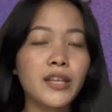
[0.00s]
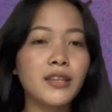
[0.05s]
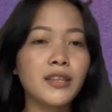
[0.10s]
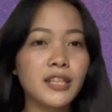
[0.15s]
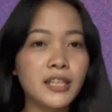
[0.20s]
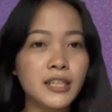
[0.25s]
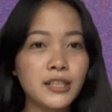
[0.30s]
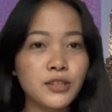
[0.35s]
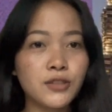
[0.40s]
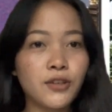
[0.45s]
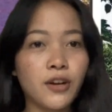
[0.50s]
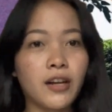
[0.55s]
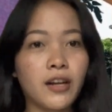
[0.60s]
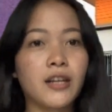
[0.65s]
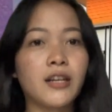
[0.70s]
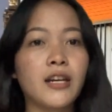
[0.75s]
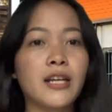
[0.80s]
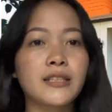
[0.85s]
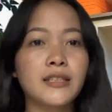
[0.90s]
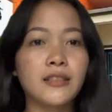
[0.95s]
and
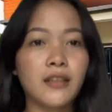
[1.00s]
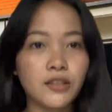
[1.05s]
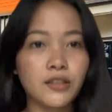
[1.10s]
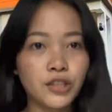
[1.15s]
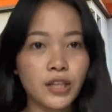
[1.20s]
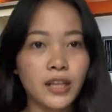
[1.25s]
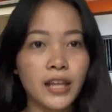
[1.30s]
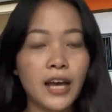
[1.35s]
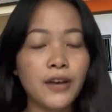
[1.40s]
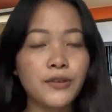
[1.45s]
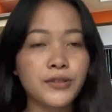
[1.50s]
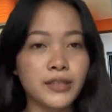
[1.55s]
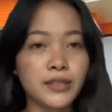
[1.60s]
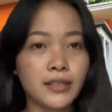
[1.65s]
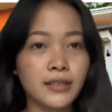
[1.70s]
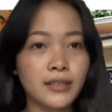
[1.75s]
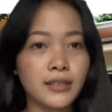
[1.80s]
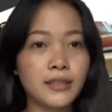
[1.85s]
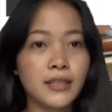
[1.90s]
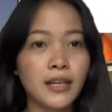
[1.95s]
3-story residential
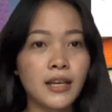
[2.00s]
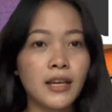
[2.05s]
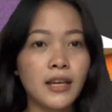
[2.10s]
houses.